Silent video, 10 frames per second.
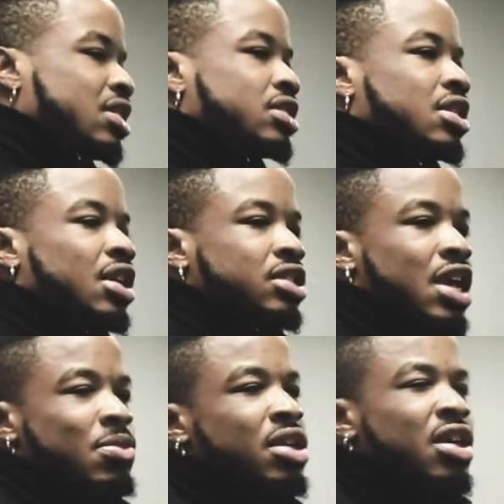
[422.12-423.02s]
16. That's
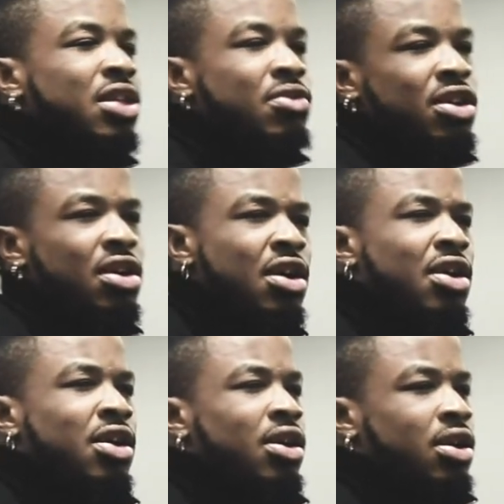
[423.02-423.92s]
like me killing one of
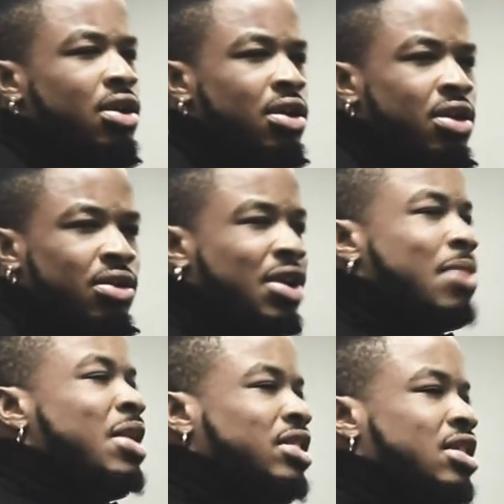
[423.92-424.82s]
y'all. Do that
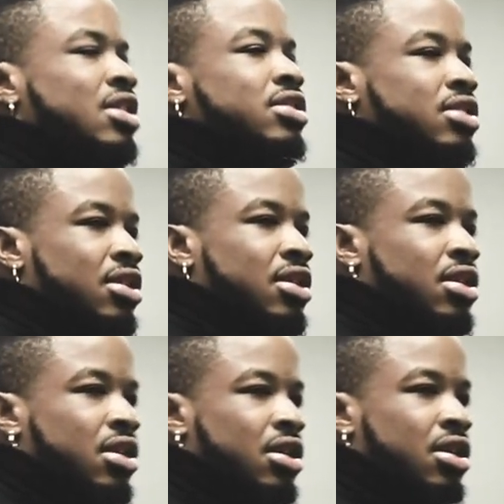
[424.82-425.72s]
make sense?
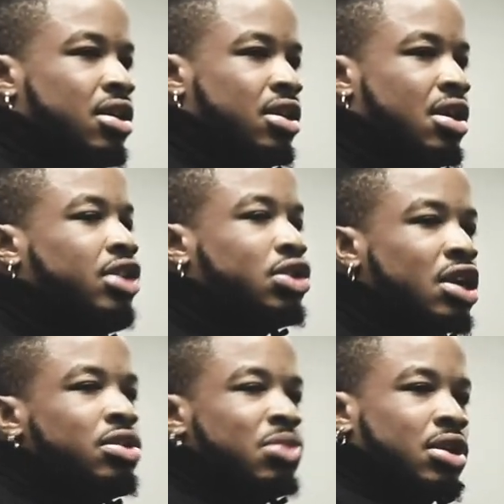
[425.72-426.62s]
Y'all
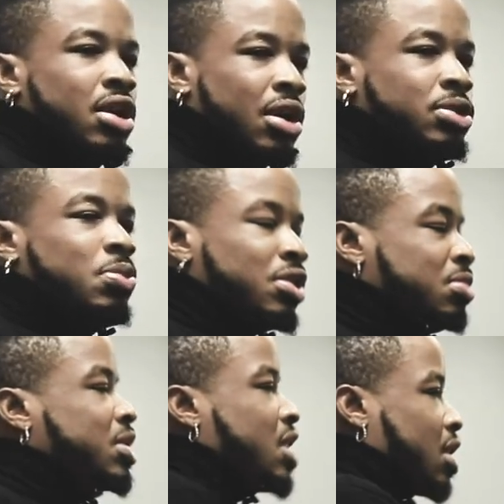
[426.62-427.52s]
trust me. I'm supposed
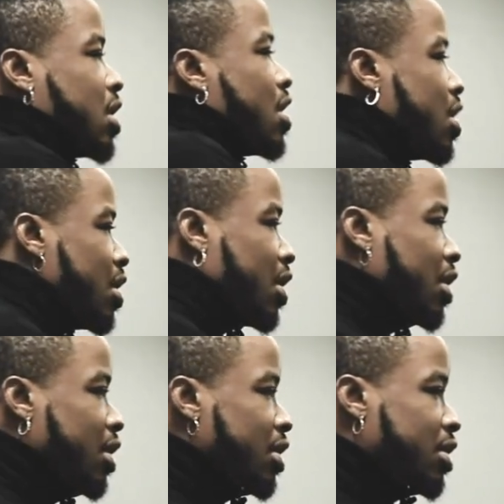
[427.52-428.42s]
to be taking care of y'all.